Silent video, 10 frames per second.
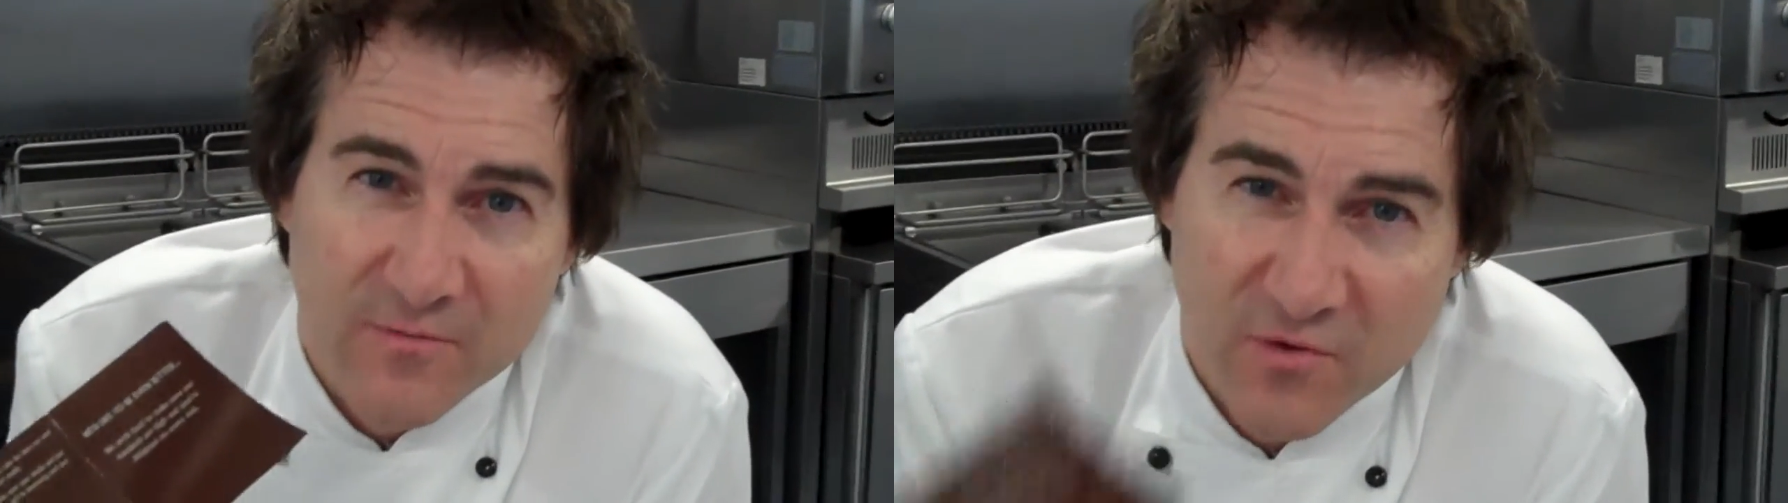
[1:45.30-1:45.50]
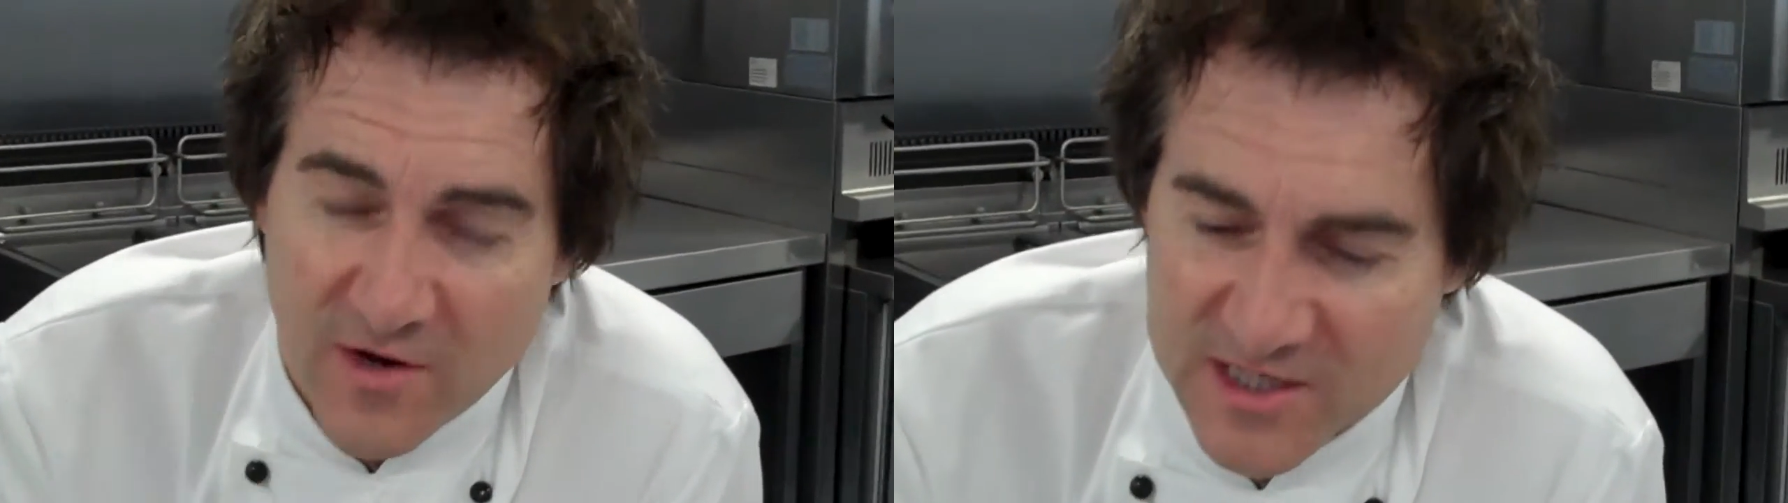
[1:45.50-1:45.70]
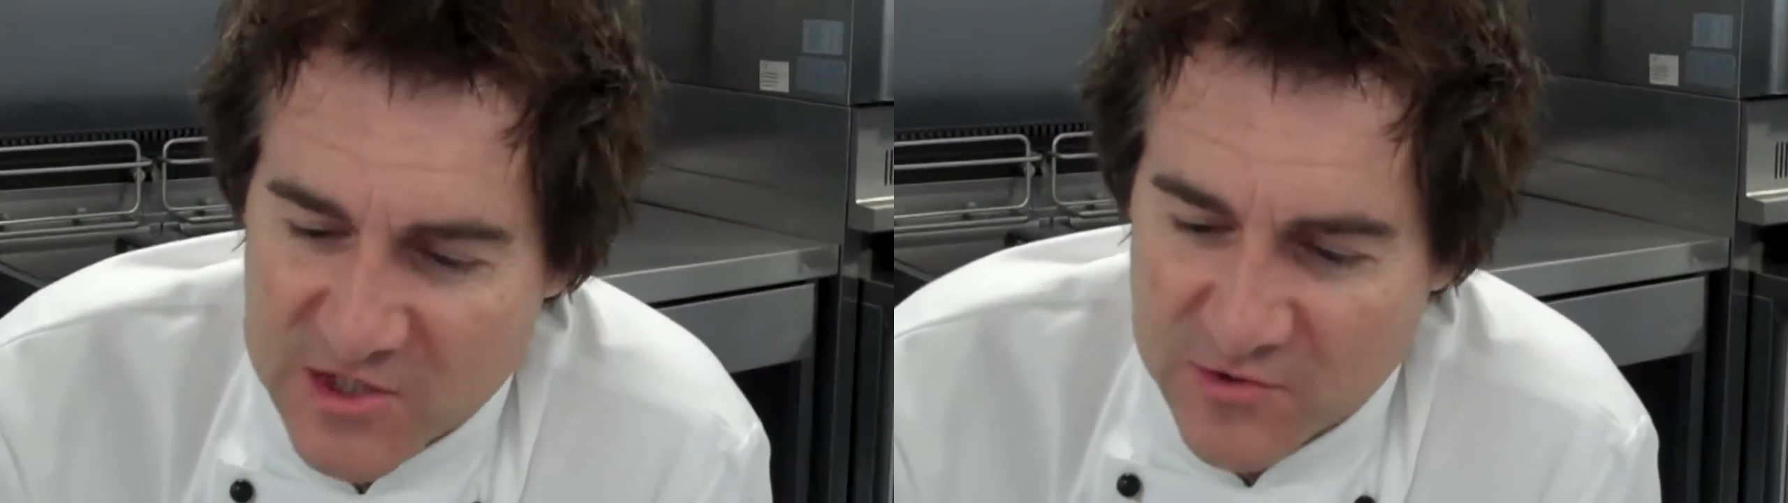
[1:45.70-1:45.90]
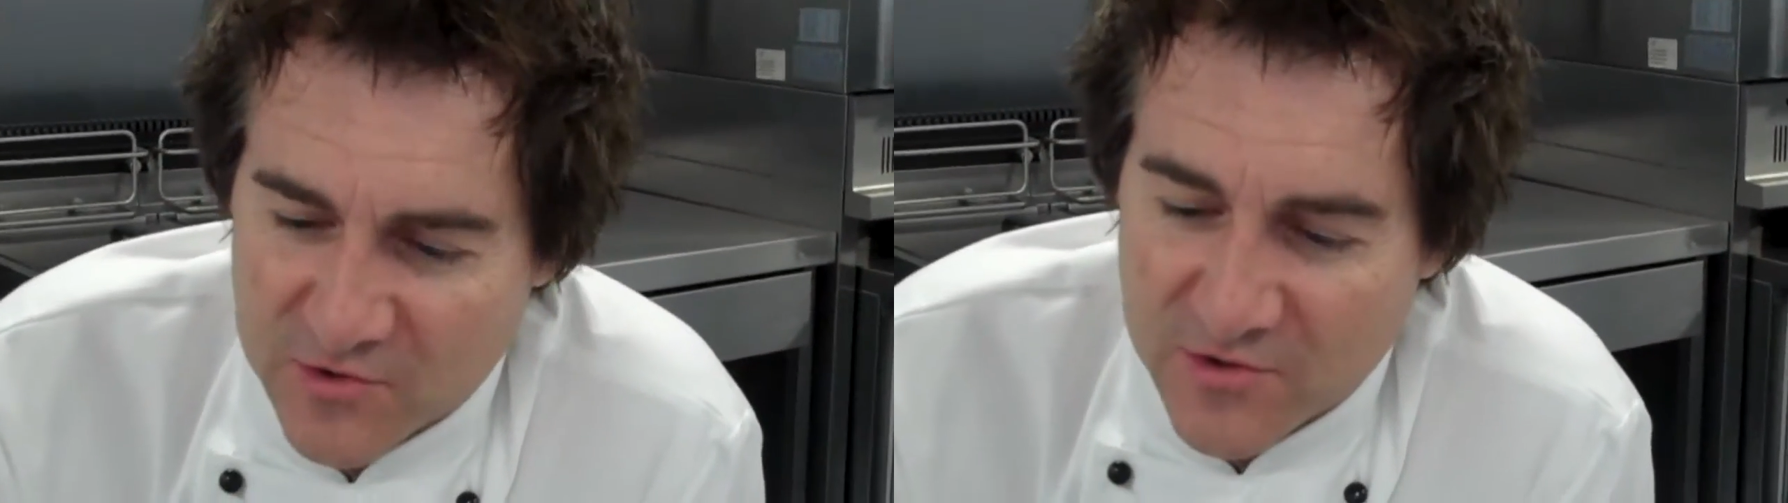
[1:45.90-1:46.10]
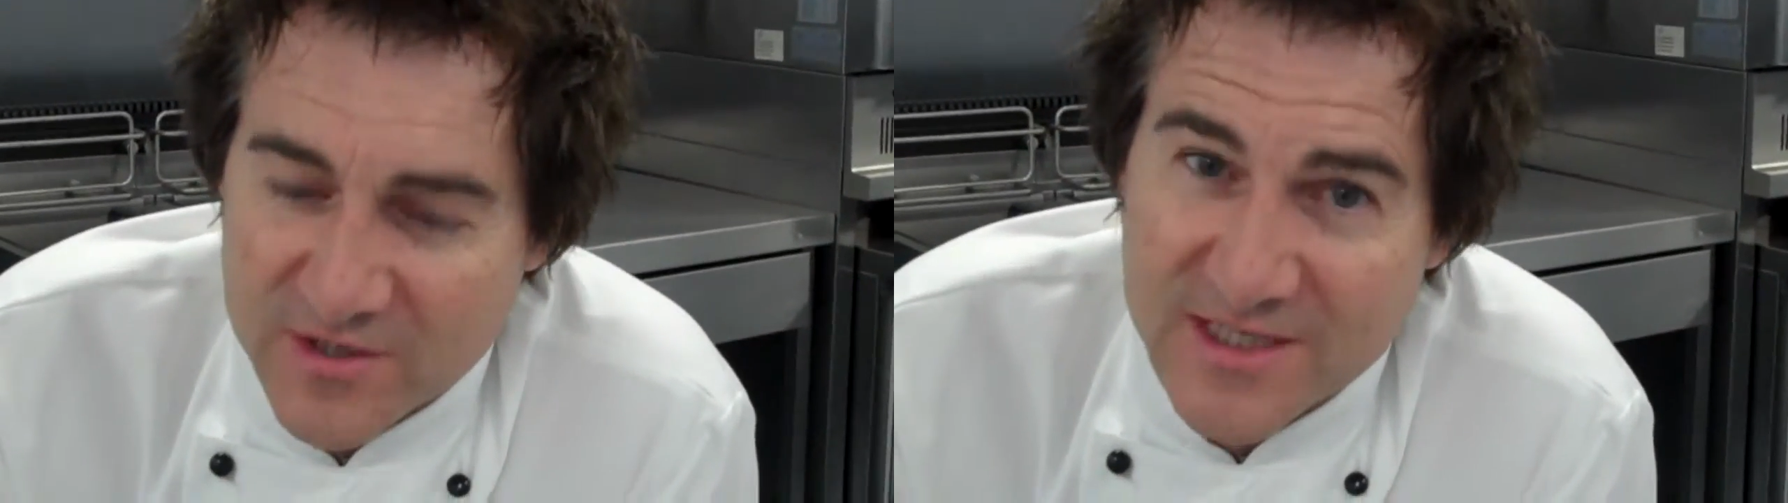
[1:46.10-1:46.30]
prize
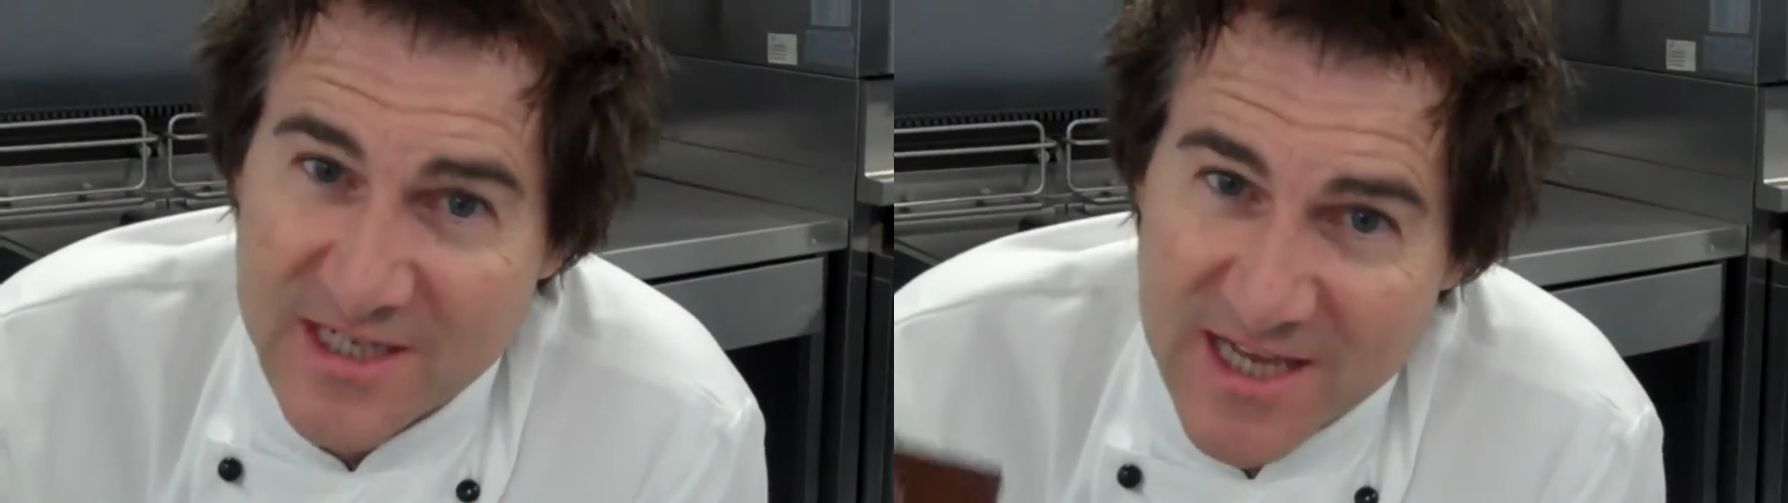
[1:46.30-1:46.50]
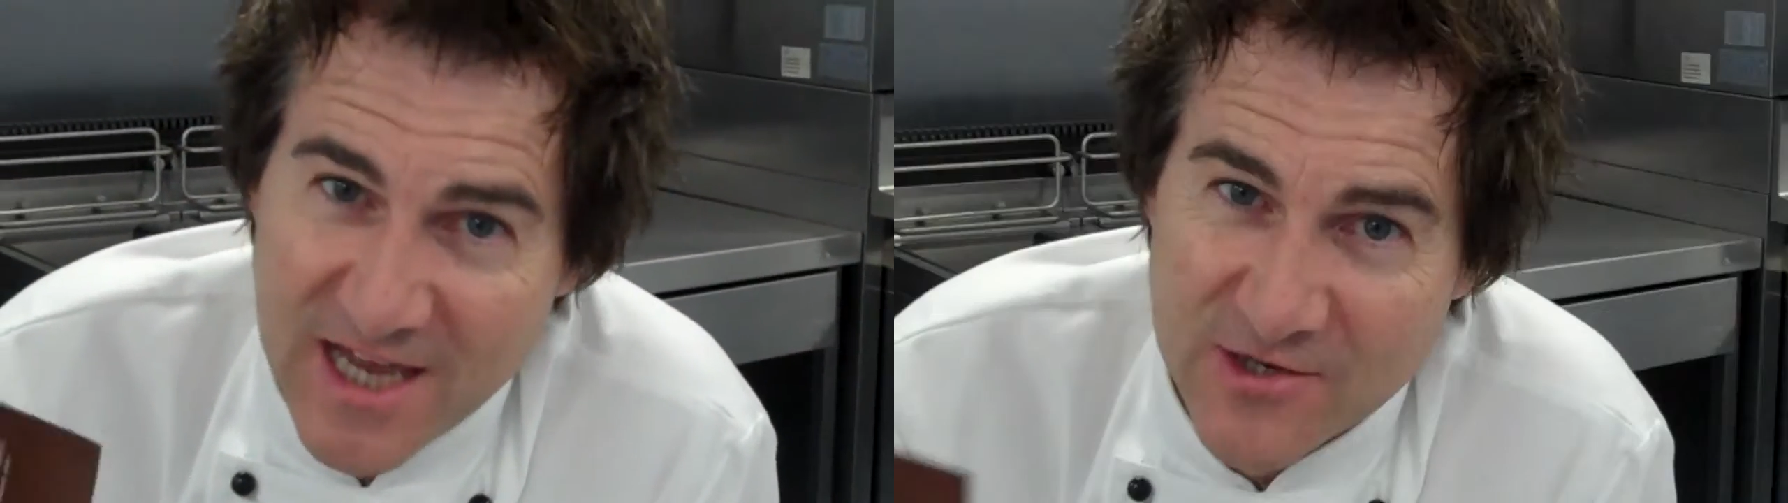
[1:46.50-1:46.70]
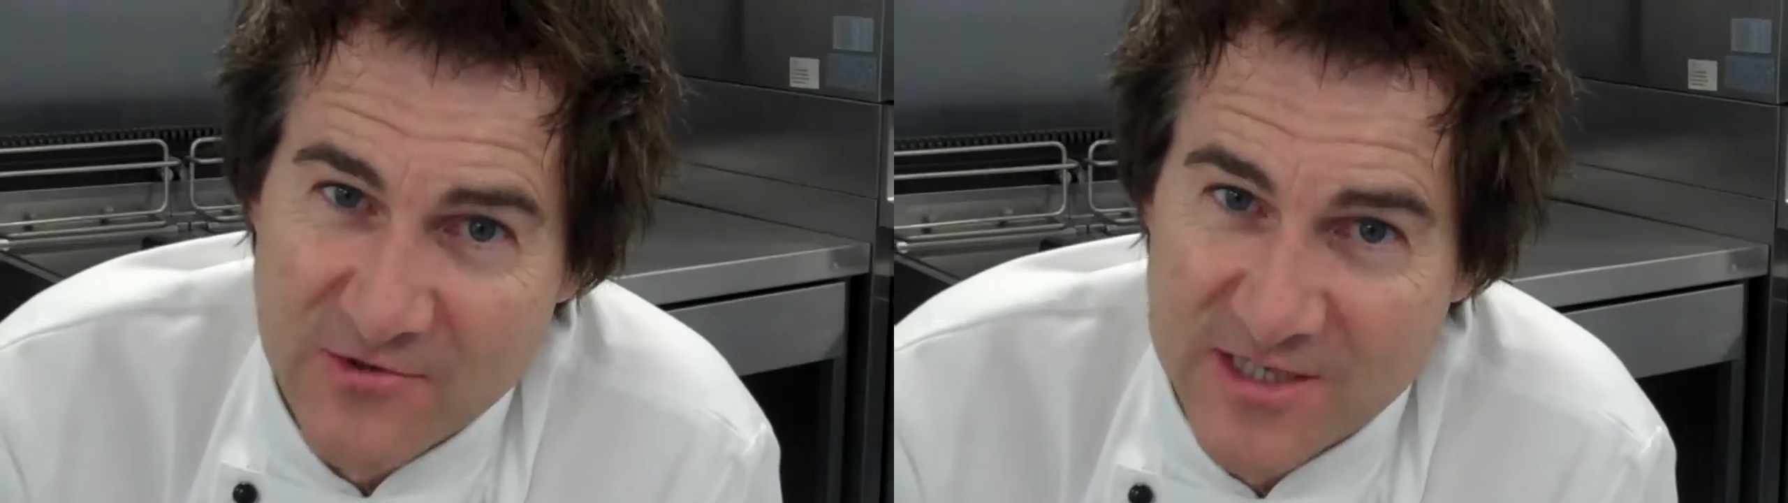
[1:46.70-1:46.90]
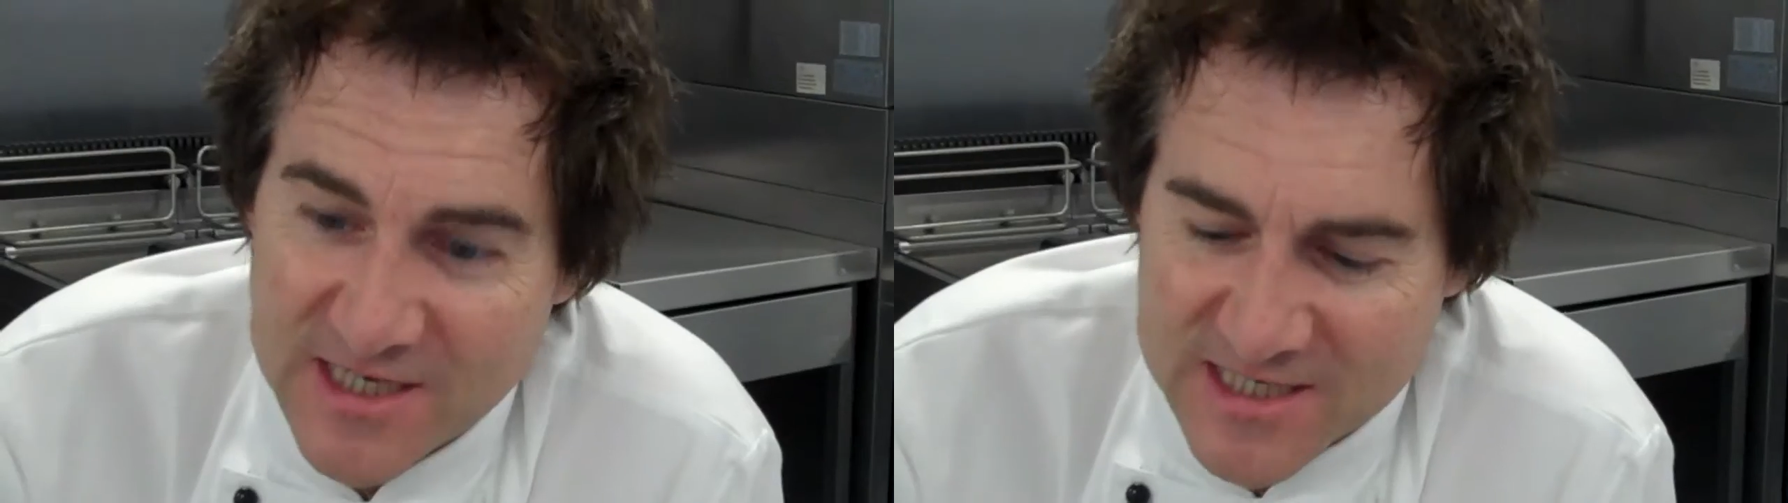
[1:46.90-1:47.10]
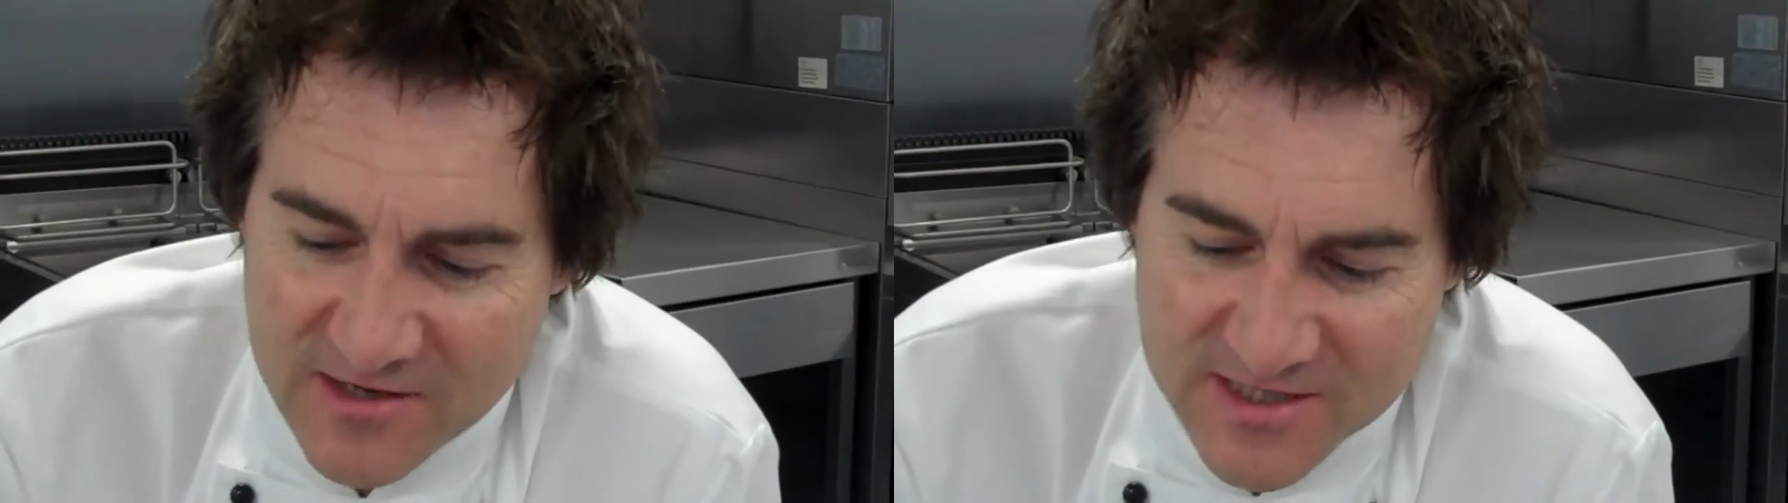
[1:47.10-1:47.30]
draw to get your
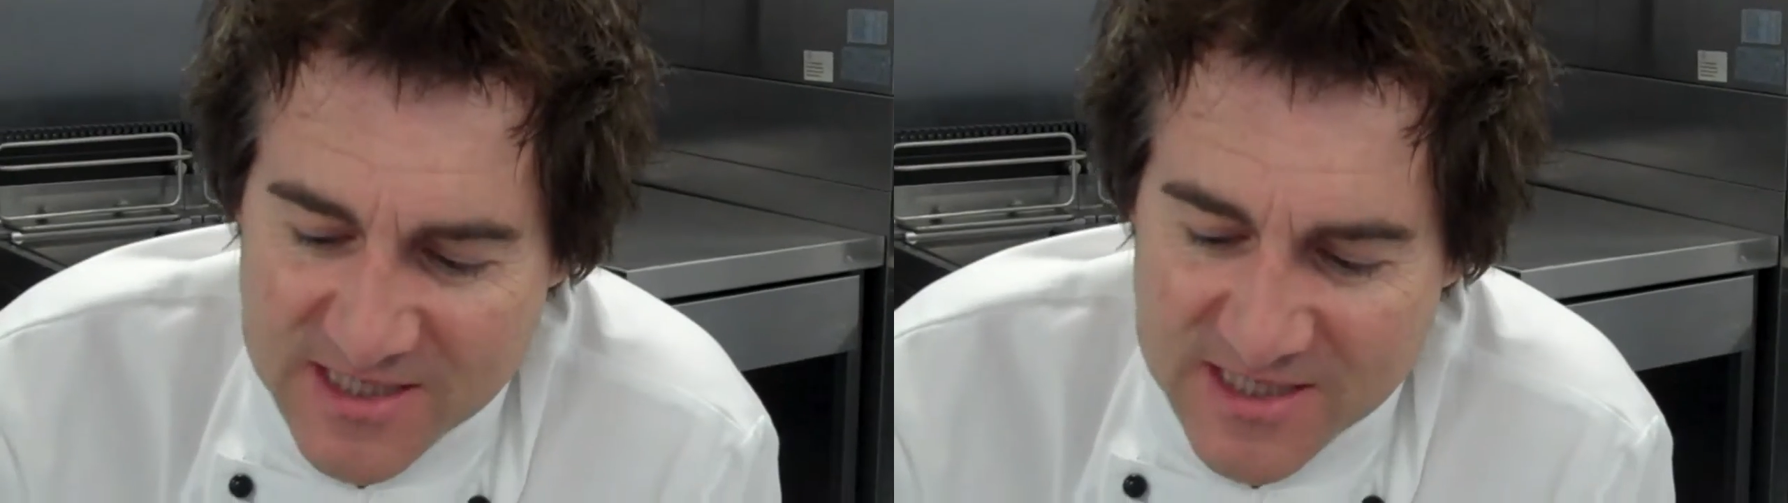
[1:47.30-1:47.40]
details.